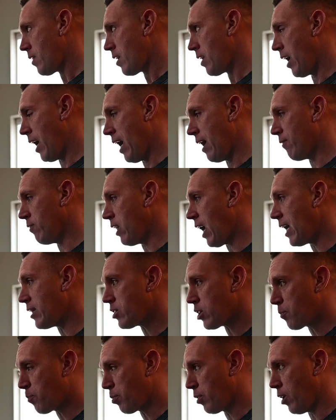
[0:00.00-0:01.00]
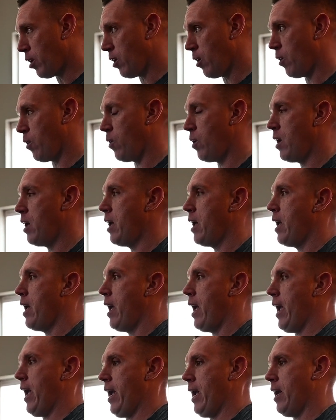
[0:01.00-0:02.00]
I have Logic Pro,
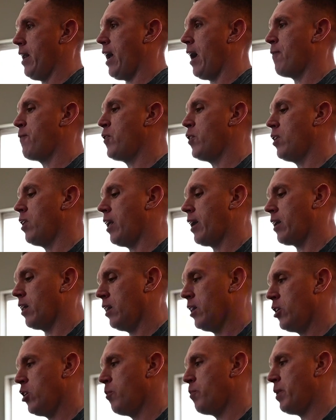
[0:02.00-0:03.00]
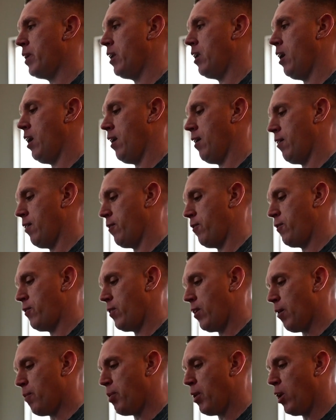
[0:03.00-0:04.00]
and I feel like a little bit
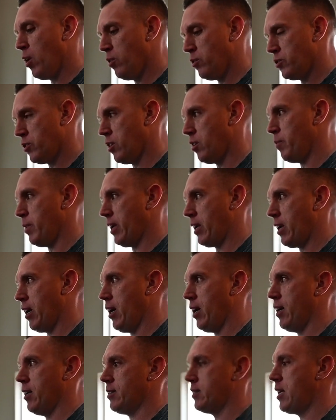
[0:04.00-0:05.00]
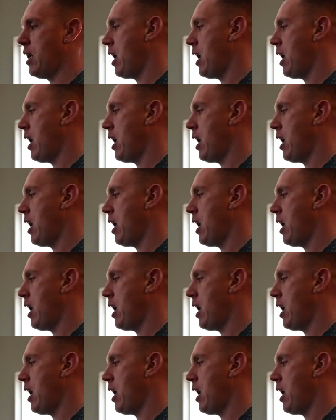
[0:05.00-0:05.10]
of a poser because